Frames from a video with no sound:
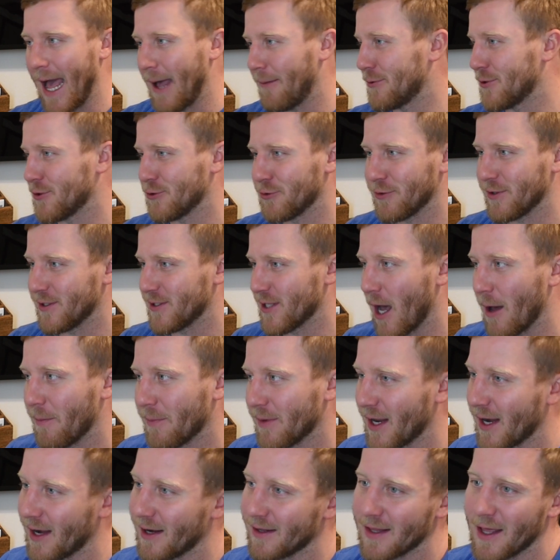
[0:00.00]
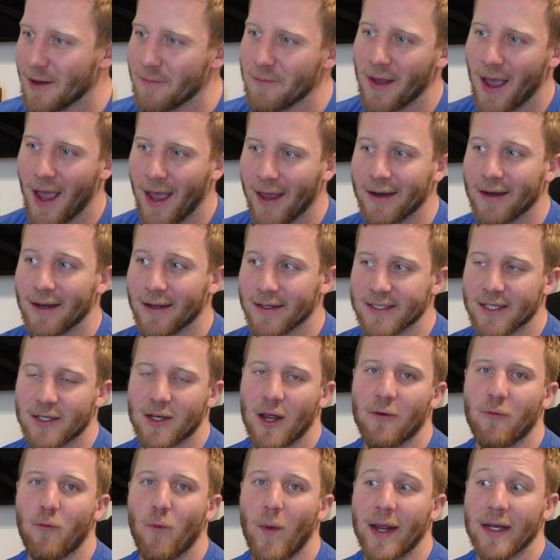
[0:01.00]
absolutely dominating them, and it's
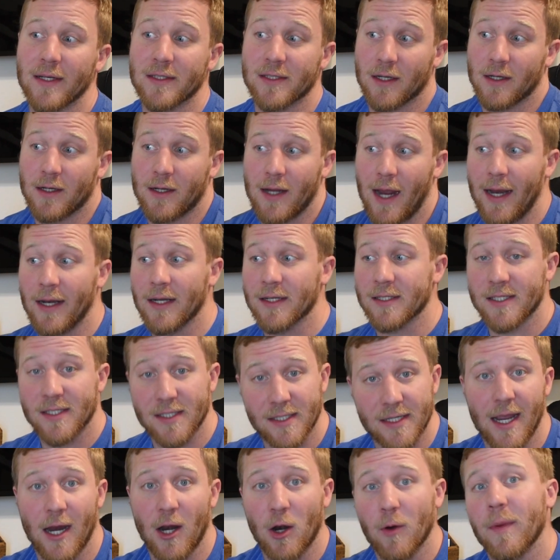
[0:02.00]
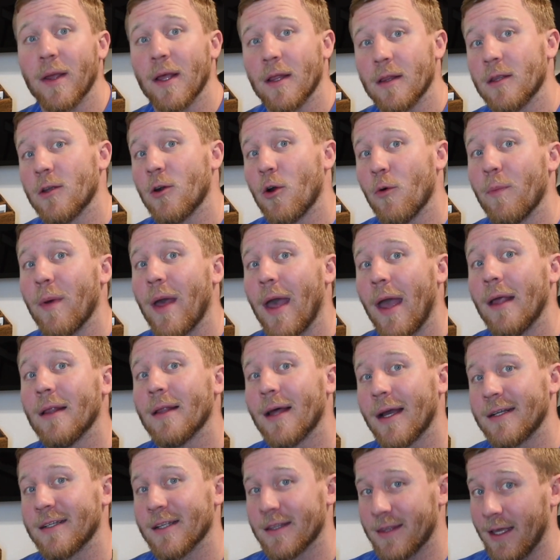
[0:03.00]
enough weight to kind of scare me a little bit,
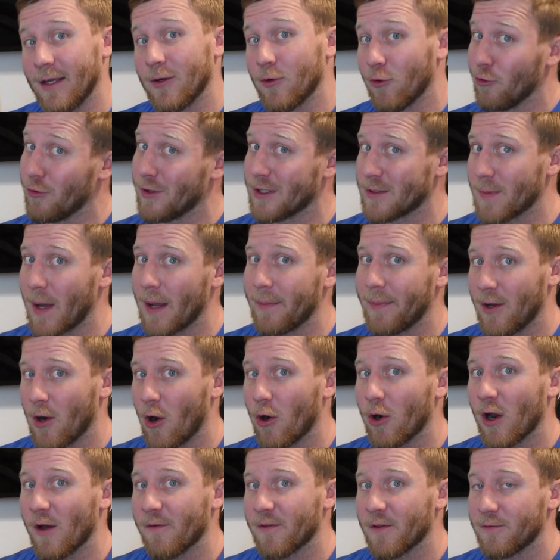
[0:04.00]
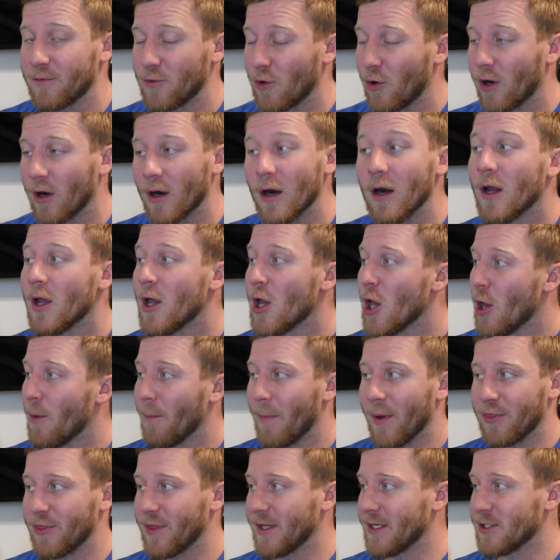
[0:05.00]
like to think, ooh, this might be hard off the floor,
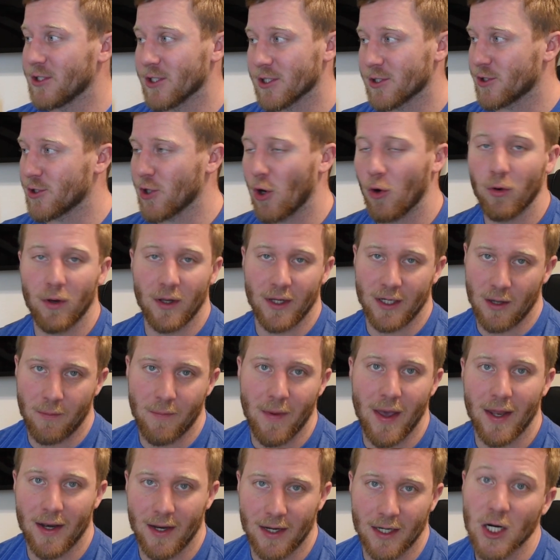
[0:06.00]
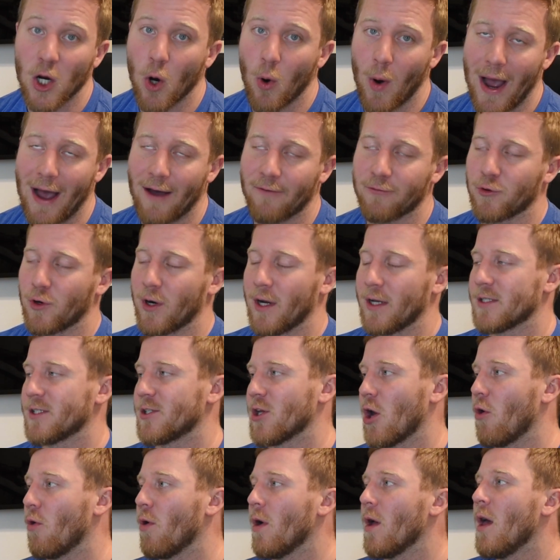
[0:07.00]
but then just totally commit and go after it.
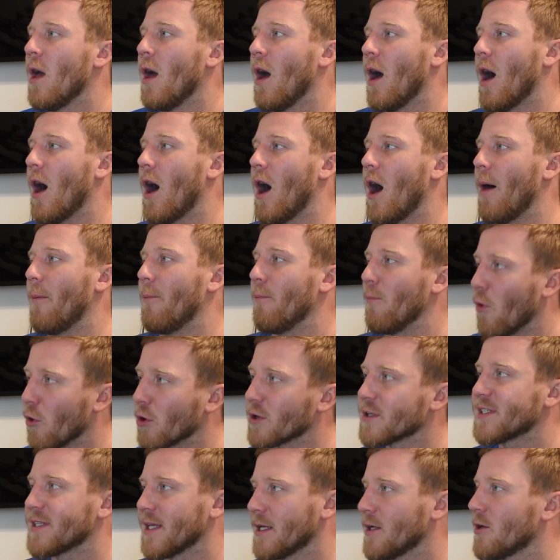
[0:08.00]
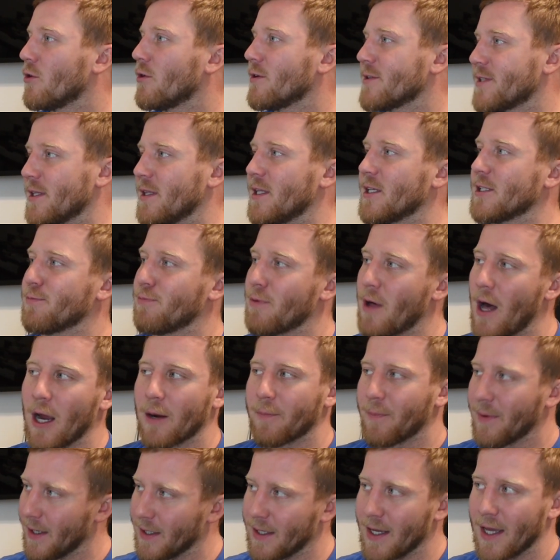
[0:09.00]
So more singles in this
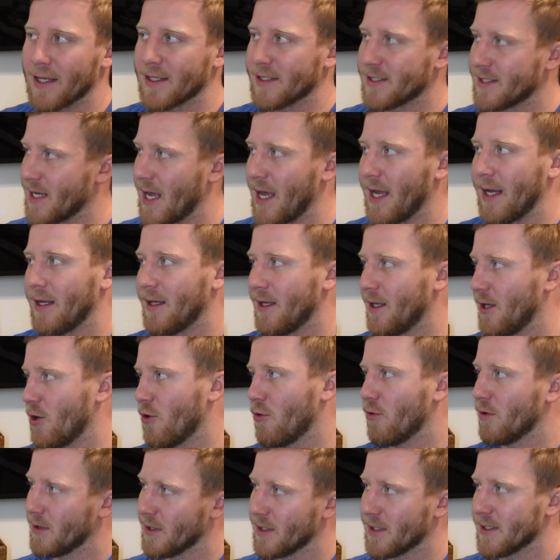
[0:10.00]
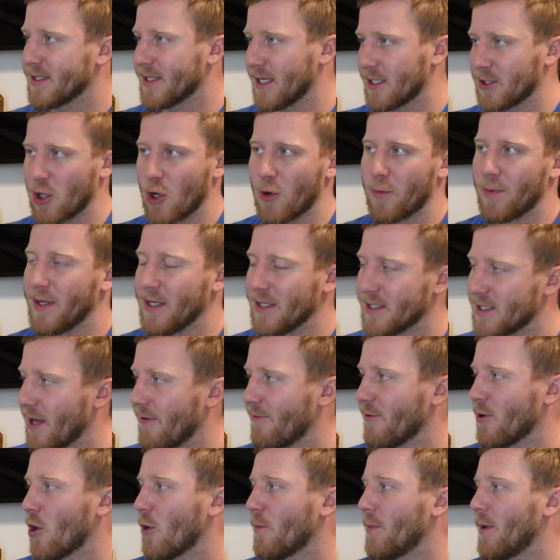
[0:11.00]
block, but again, staying, in the 6 RP,
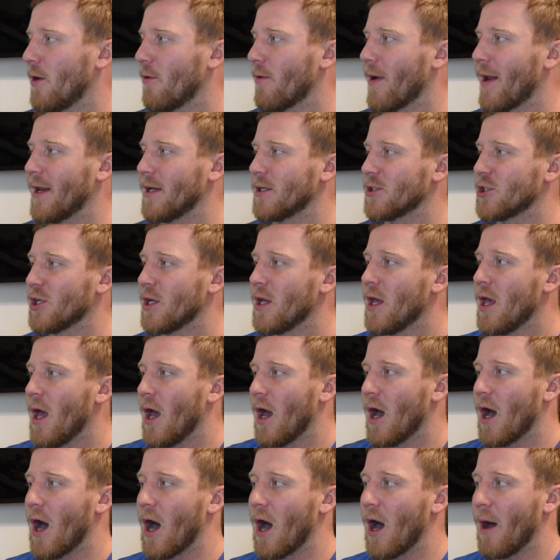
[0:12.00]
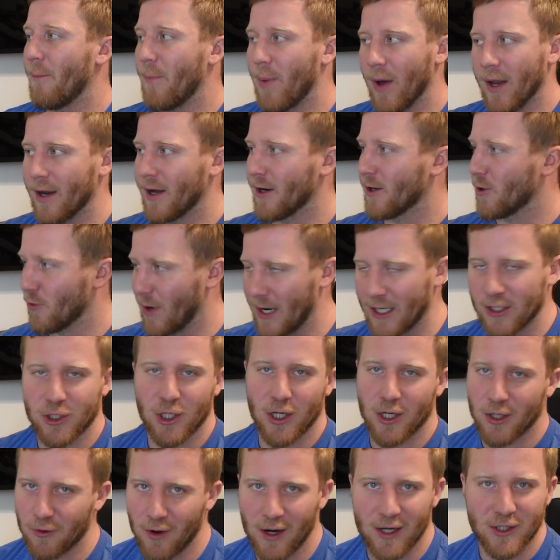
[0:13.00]
7 RP range, but
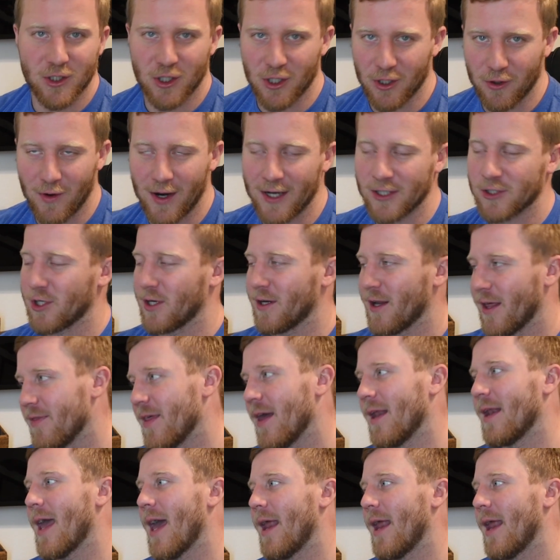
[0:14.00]
aggression. And then